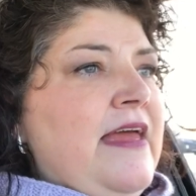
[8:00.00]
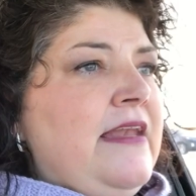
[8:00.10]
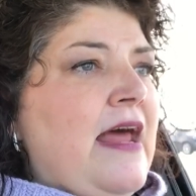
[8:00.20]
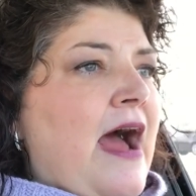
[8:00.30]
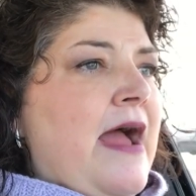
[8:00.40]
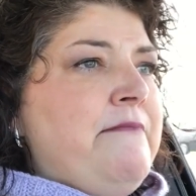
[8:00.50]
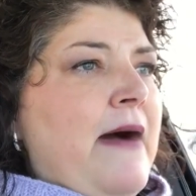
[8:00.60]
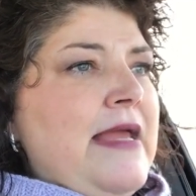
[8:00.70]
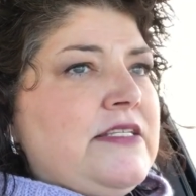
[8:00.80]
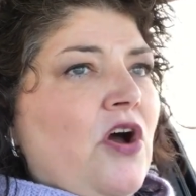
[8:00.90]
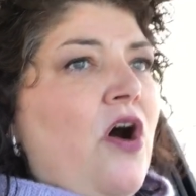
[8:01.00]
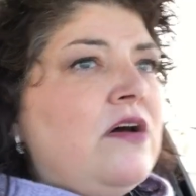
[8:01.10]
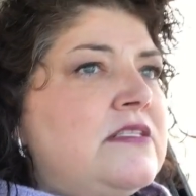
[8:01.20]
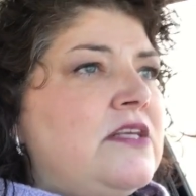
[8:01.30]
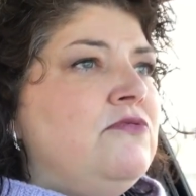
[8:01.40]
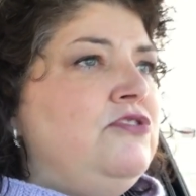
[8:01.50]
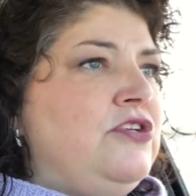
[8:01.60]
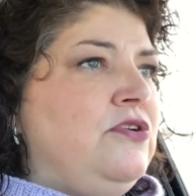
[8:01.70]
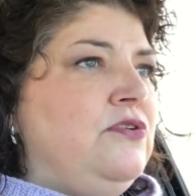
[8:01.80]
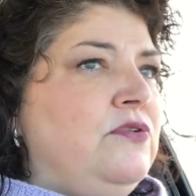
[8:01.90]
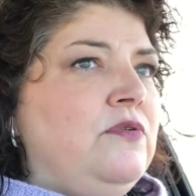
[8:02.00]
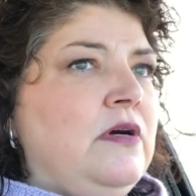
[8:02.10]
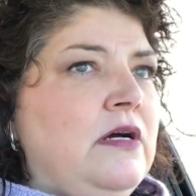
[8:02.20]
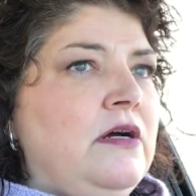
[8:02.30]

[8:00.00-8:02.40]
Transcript: then I might also do,